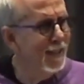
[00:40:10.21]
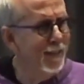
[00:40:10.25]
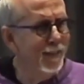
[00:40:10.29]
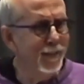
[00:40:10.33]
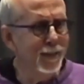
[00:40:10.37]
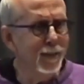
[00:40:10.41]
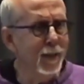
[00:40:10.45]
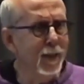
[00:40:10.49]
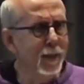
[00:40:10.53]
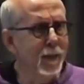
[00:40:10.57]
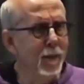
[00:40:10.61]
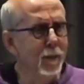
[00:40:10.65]
I
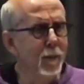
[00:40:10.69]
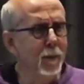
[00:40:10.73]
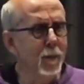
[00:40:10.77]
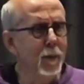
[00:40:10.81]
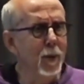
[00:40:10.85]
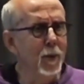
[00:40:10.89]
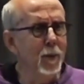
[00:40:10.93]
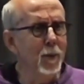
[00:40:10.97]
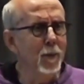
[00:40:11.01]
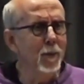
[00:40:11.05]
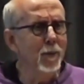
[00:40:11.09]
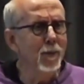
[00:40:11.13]
was like,
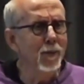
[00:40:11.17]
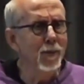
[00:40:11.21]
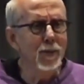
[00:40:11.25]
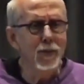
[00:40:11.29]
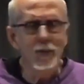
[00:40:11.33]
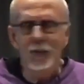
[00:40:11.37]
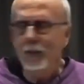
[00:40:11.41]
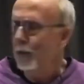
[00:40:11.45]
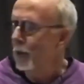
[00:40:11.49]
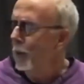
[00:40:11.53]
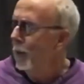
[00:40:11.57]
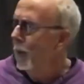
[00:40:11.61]
whoa,
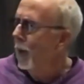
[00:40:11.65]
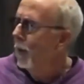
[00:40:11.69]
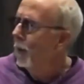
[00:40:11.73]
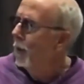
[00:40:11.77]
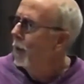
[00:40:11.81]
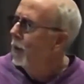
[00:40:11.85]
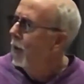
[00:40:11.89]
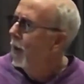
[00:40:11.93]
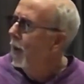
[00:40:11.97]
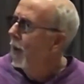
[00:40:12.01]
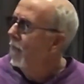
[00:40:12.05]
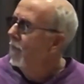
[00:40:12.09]
this is a
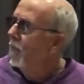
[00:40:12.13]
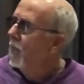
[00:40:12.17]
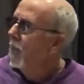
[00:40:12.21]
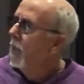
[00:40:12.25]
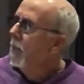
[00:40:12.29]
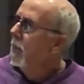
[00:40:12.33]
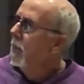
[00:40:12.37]
2-hour drive.